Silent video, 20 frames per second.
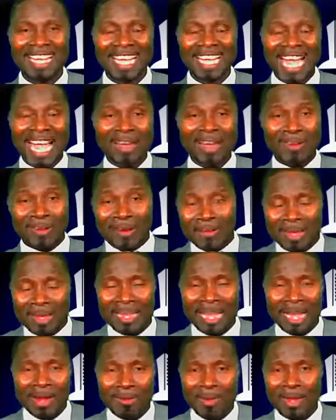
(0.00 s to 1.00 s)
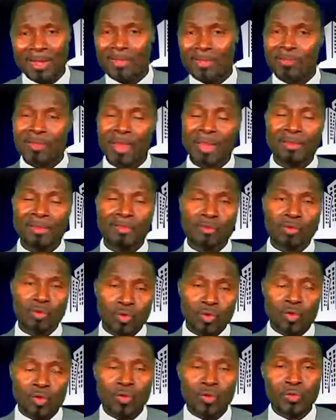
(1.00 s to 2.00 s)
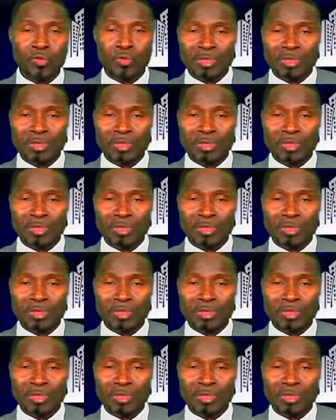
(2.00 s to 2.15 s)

Economical, where you try to hold on